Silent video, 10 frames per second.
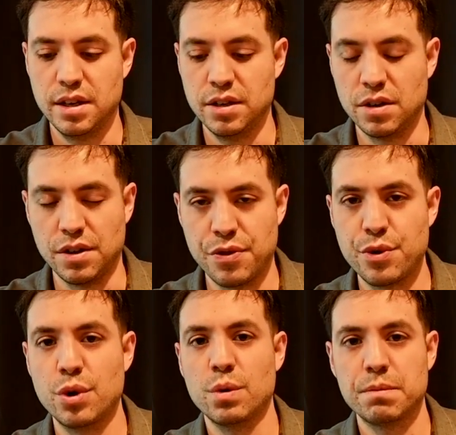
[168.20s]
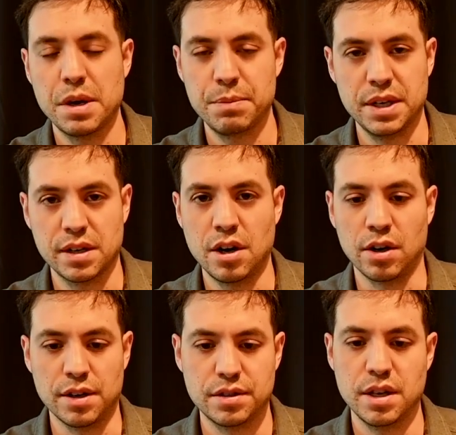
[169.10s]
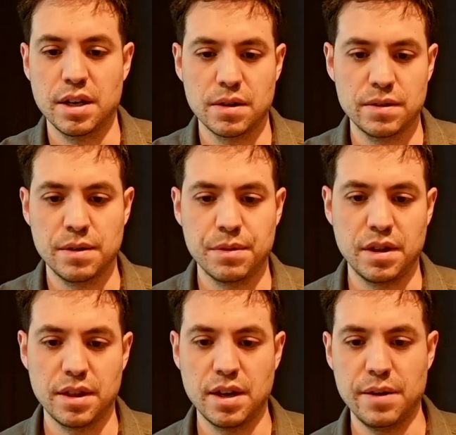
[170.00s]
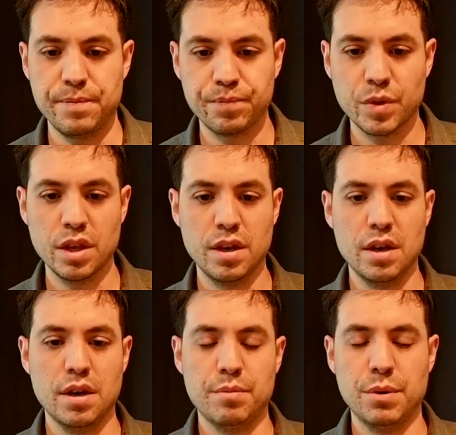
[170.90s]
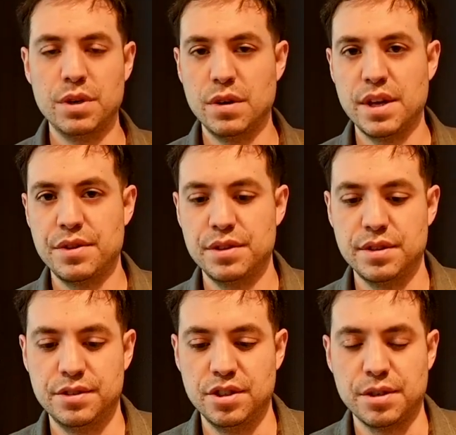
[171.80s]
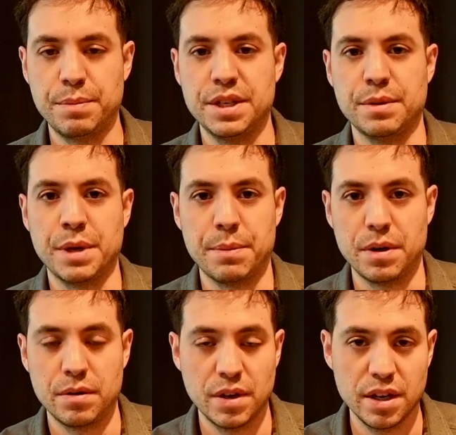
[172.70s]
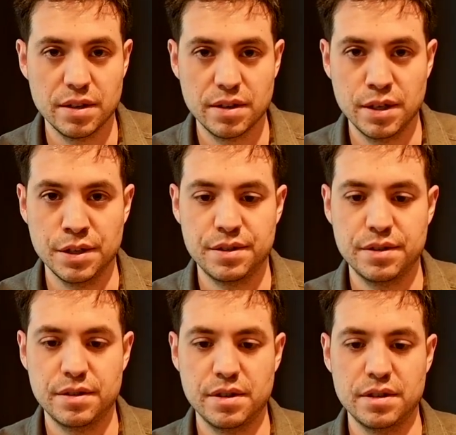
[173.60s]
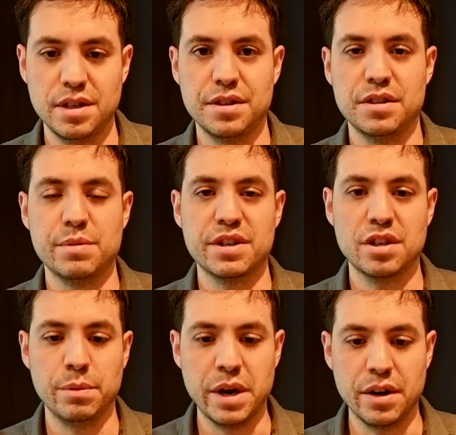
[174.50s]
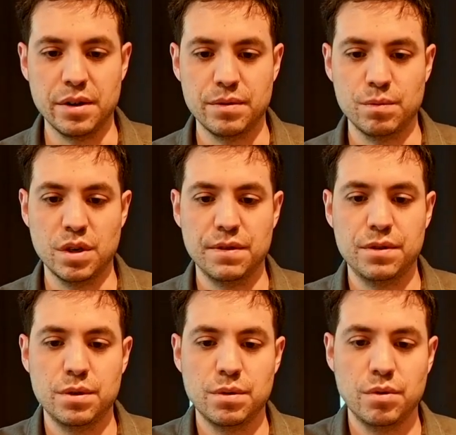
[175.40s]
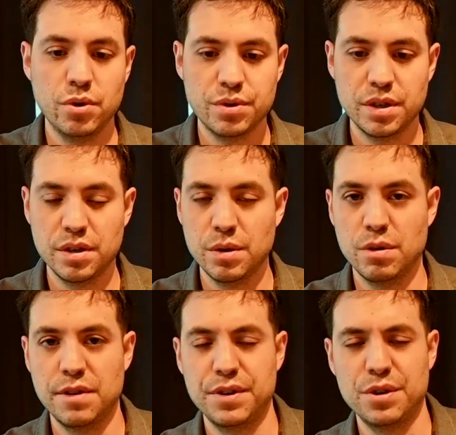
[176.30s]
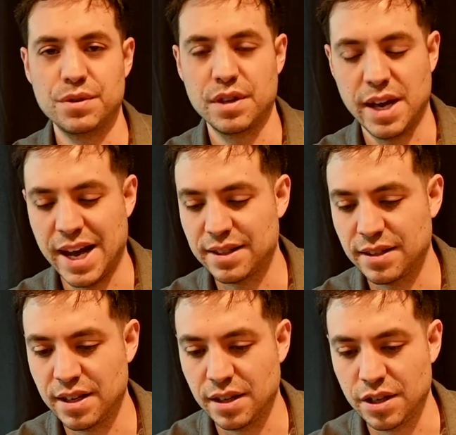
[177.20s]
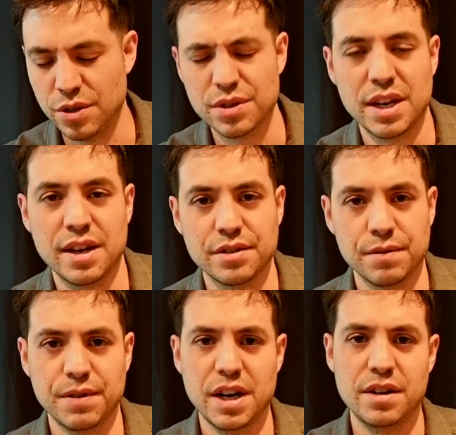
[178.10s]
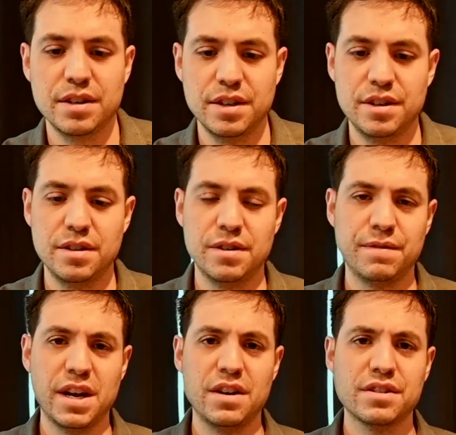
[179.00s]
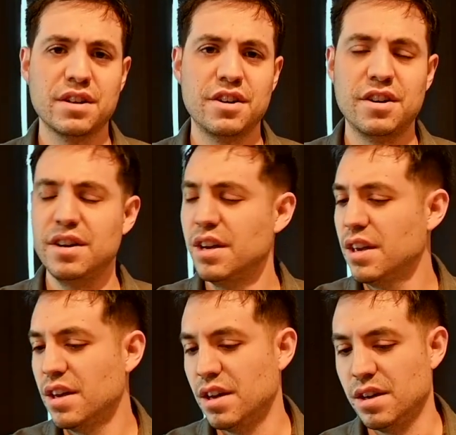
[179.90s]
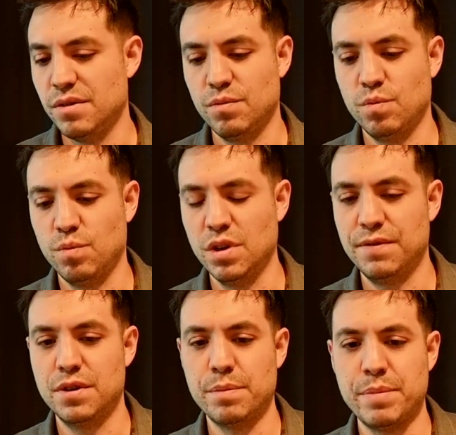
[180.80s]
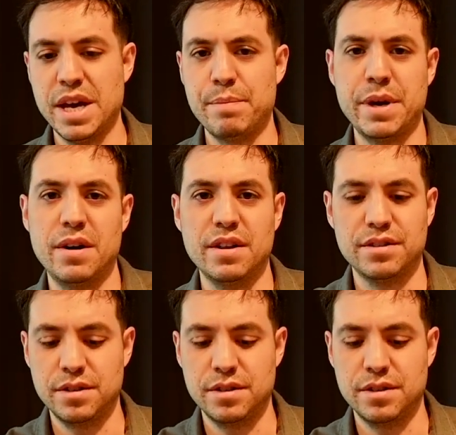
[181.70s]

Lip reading: the third one might be a carcass tag or something like that. But we know that this is just a piece of paper, right? There's nothing special about it. What if you lose it? What if you accidentally use it as a fire tinder or fire starter? What if your pet parrot